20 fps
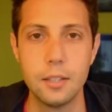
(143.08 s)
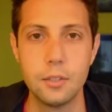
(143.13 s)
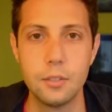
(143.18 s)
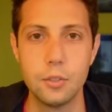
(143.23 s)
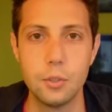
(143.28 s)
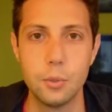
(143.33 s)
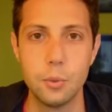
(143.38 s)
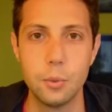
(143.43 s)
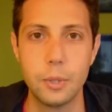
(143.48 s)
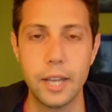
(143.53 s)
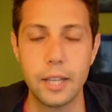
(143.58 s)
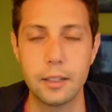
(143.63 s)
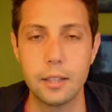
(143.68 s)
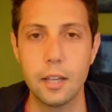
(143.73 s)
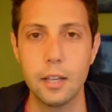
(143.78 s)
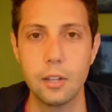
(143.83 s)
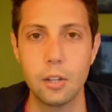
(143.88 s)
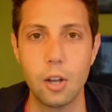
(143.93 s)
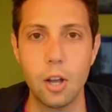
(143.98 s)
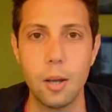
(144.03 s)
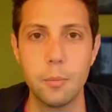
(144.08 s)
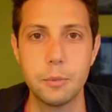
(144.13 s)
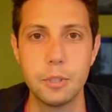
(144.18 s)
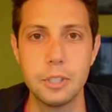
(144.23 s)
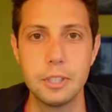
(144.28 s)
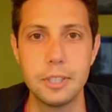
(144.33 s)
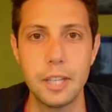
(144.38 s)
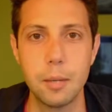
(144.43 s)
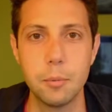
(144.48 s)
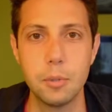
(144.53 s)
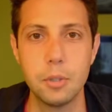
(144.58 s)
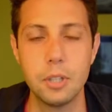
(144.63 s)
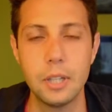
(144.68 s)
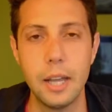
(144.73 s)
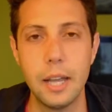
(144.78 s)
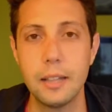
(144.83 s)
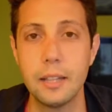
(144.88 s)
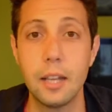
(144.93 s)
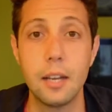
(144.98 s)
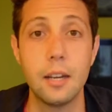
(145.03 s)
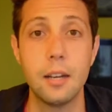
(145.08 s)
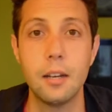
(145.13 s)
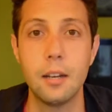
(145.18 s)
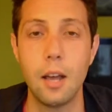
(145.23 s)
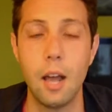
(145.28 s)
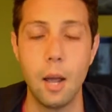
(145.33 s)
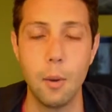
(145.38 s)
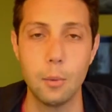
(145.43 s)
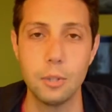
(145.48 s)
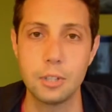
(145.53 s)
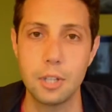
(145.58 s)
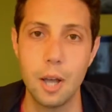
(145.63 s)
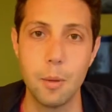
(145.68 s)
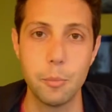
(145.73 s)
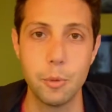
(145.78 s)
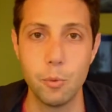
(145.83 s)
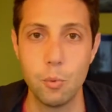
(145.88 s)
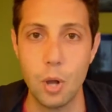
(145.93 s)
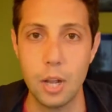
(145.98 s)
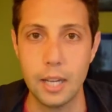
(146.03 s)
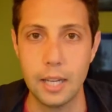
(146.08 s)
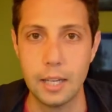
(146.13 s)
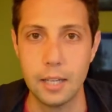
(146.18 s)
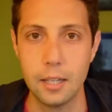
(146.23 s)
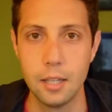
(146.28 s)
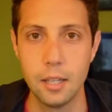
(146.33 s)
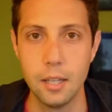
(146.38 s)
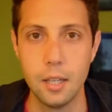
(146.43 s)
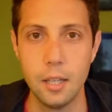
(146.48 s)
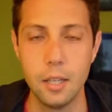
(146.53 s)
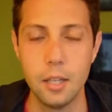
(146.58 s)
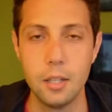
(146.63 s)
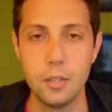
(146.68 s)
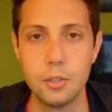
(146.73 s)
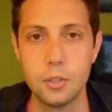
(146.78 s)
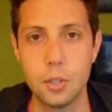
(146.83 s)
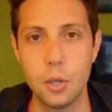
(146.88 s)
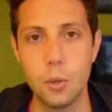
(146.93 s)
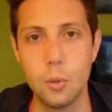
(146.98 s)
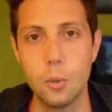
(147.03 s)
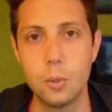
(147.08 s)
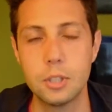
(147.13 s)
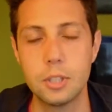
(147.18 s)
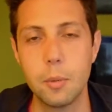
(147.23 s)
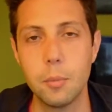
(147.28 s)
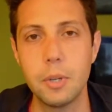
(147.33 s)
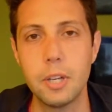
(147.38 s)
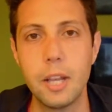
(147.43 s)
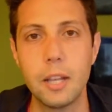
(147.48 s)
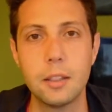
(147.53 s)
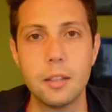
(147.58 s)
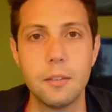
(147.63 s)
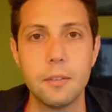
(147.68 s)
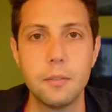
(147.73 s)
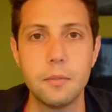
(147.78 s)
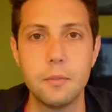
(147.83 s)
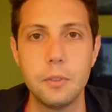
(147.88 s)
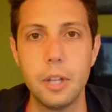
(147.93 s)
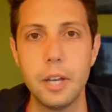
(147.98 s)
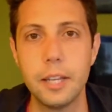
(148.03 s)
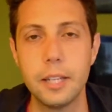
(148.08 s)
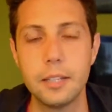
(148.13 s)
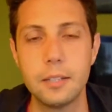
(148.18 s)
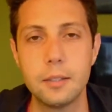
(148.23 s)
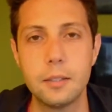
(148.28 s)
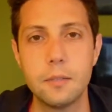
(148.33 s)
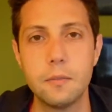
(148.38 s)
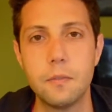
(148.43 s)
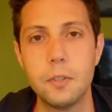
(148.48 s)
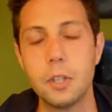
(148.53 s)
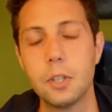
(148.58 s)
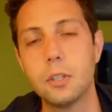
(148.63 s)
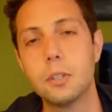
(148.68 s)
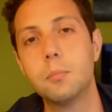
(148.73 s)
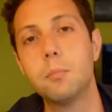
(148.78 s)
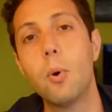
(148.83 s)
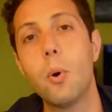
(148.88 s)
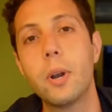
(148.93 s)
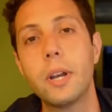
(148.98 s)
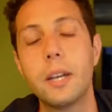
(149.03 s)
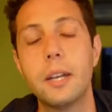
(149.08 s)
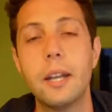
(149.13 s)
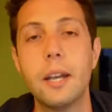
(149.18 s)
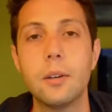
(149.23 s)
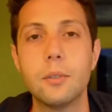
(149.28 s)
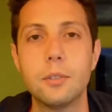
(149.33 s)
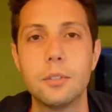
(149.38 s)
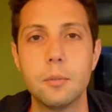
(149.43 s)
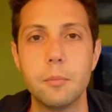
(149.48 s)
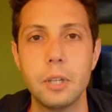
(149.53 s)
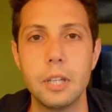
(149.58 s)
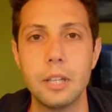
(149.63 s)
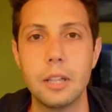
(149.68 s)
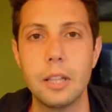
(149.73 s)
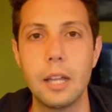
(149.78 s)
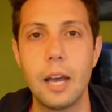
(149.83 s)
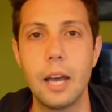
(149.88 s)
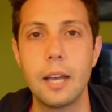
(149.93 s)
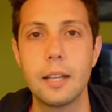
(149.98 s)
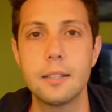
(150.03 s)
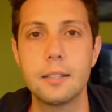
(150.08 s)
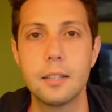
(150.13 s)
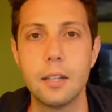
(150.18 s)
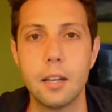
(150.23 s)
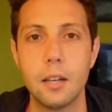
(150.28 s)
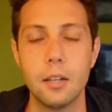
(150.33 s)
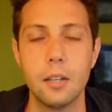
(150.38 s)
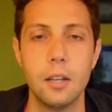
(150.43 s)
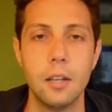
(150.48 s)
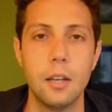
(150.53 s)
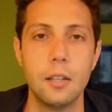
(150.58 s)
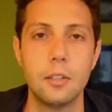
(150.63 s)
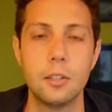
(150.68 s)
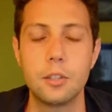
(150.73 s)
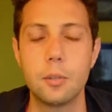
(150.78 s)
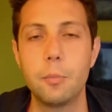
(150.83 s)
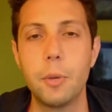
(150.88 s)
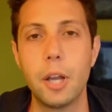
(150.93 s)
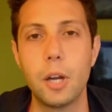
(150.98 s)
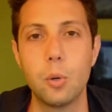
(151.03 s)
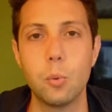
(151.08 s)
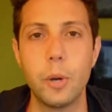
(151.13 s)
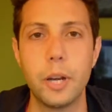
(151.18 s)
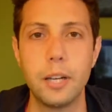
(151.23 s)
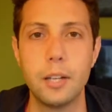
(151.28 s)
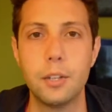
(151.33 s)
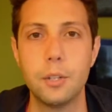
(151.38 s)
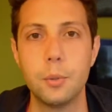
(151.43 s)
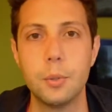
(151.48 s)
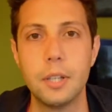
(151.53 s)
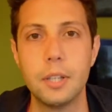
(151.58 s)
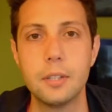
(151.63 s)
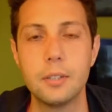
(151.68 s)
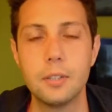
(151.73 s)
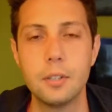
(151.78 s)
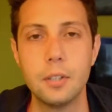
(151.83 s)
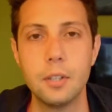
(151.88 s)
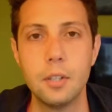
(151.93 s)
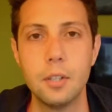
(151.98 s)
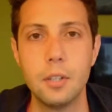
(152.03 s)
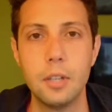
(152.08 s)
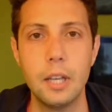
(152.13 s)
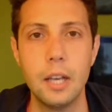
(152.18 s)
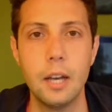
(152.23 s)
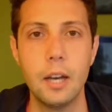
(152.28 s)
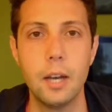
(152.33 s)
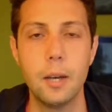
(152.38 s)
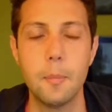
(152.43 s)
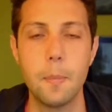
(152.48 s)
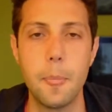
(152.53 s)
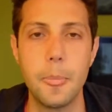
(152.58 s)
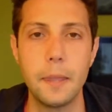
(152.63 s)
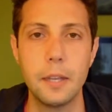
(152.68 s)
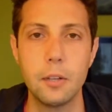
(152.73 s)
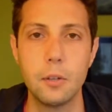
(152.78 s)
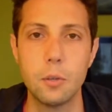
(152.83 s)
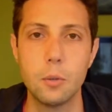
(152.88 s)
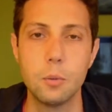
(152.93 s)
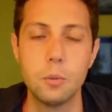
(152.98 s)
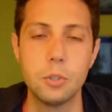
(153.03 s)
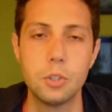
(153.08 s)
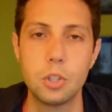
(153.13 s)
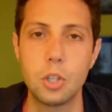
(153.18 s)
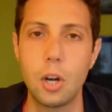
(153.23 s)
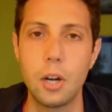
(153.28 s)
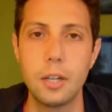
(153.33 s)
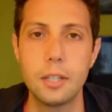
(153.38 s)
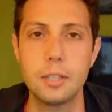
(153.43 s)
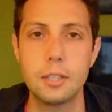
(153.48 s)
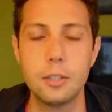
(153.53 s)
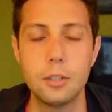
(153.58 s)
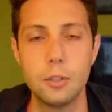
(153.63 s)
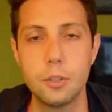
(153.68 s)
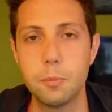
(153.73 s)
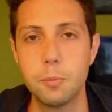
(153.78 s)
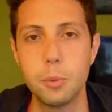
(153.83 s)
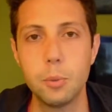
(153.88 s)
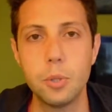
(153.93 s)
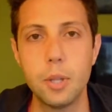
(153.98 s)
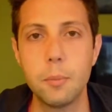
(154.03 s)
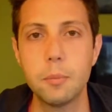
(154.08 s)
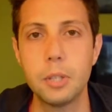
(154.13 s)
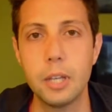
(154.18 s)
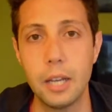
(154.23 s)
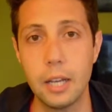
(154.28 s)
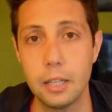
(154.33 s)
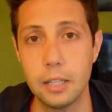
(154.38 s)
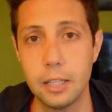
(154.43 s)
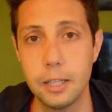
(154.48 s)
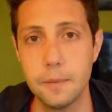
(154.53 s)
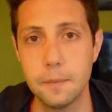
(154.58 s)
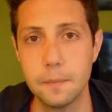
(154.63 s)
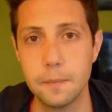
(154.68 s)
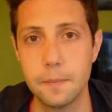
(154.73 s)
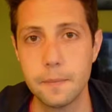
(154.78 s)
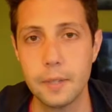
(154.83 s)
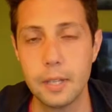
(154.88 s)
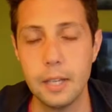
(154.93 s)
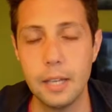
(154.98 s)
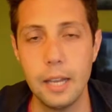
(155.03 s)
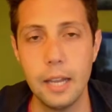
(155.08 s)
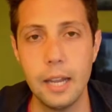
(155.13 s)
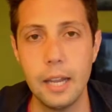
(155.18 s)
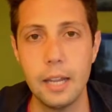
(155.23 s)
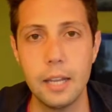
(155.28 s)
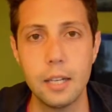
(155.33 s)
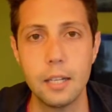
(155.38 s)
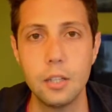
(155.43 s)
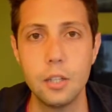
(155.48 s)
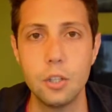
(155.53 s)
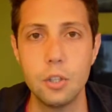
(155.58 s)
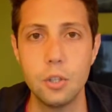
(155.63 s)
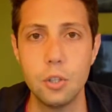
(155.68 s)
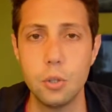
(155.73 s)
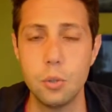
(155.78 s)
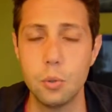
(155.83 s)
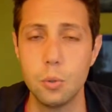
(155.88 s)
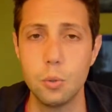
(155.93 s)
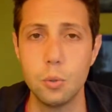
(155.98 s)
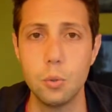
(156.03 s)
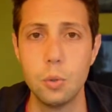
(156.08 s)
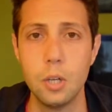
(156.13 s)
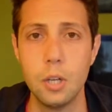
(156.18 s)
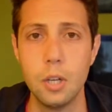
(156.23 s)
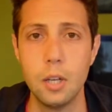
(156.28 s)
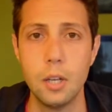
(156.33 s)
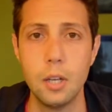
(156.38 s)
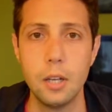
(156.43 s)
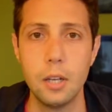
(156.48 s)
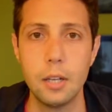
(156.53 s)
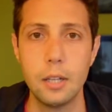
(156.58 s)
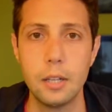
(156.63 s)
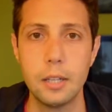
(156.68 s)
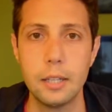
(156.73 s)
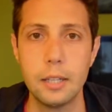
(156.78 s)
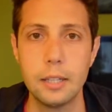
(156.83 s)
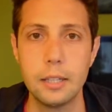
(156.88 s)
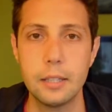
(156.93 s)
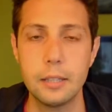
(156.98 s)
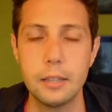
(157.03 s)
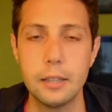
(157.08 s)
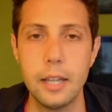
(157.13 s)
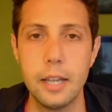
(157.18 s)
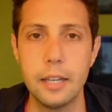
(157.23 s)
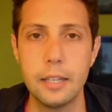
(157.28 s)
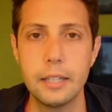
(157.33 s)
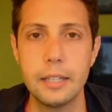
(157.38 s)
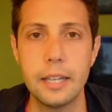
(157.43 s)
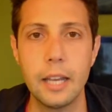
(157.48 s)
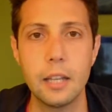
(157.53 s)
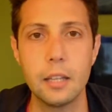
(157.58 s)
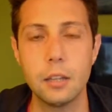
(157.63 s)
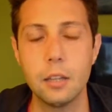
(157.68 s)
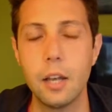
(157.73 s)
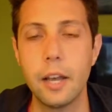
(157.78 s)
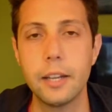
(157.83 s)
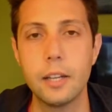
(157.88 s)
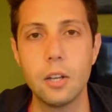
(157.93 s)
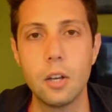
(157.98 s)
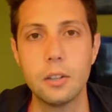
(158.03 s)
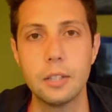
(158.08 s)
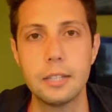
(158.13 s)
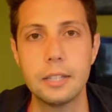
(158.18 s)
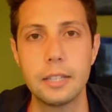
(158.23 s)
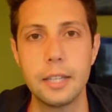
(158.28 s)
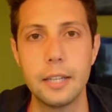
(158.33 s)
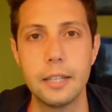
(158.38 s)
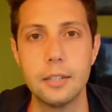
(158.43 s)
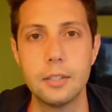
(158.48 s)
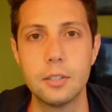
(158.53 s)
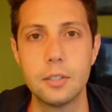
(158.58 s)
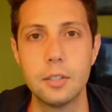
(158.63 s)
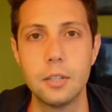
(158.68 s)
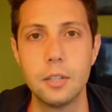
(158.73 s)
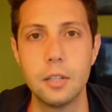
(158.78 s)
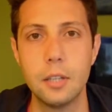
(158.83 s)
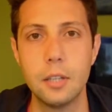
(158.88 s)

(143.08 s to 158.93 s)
to get the helicopter stable, and then I was up and running. So somebody at the flight field pointed out to me that there's a better way to do this. You spool up the heli and you let it get light on the skids.